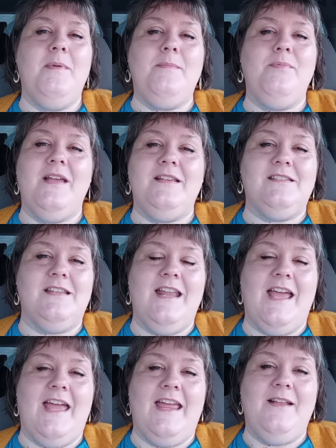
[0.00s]
be blessed
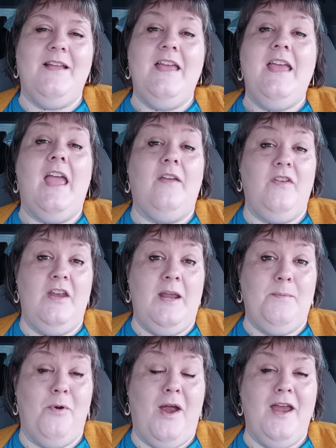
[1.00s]
today. If you
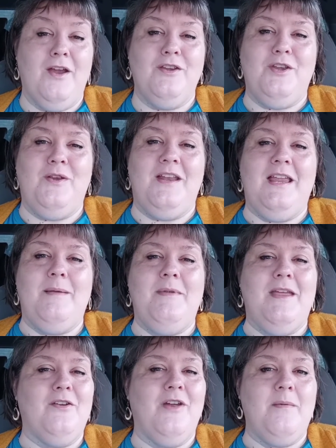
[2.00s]
need prayer, you can hit me at